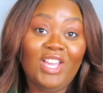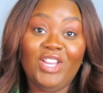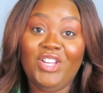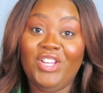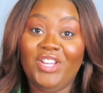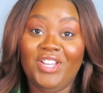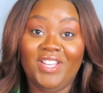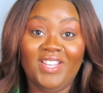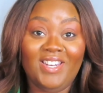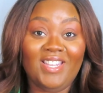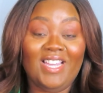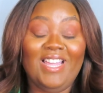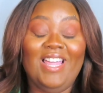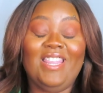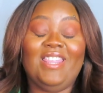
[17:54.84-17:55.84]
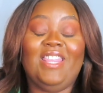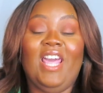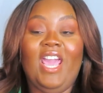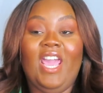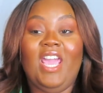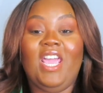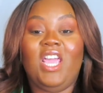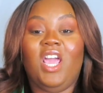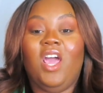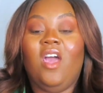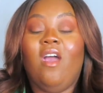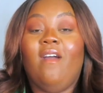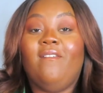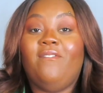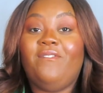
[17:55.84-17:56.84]
Good. They
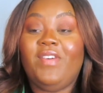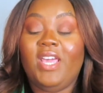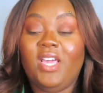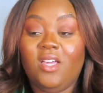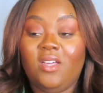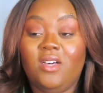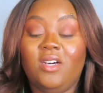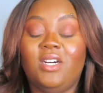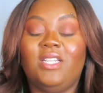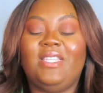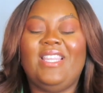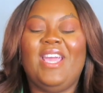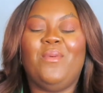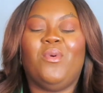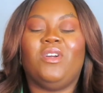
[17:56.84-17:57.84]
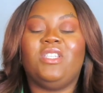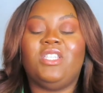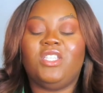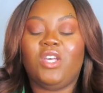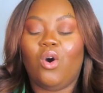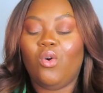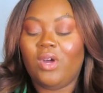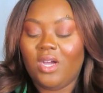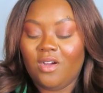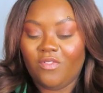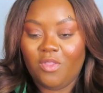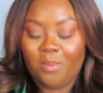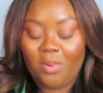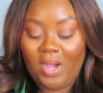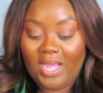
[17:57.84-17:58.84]
fit good. They were so
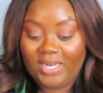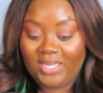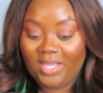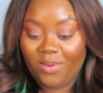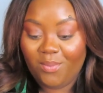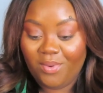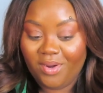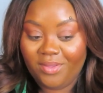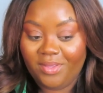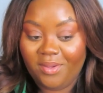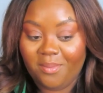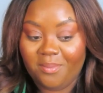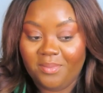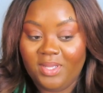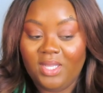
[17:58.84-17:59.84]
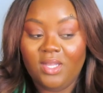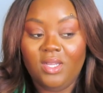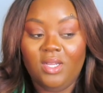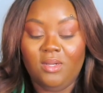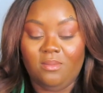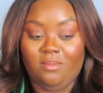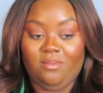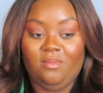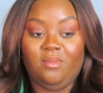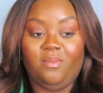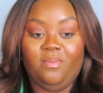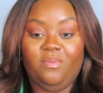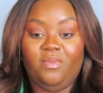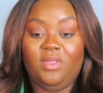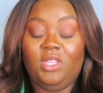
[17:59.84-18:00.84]
comfortable. I did wear them.
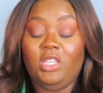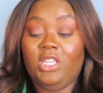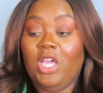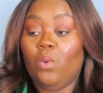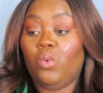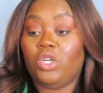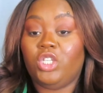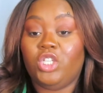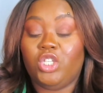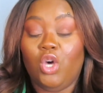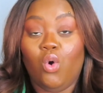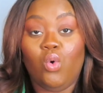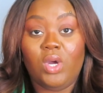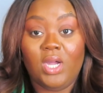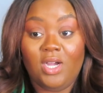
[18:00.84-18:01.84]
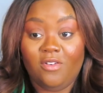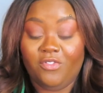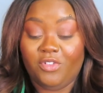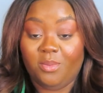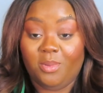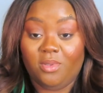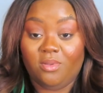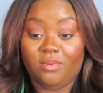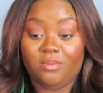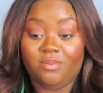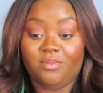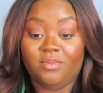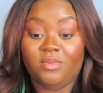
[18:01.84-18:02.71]
They were so comfortable.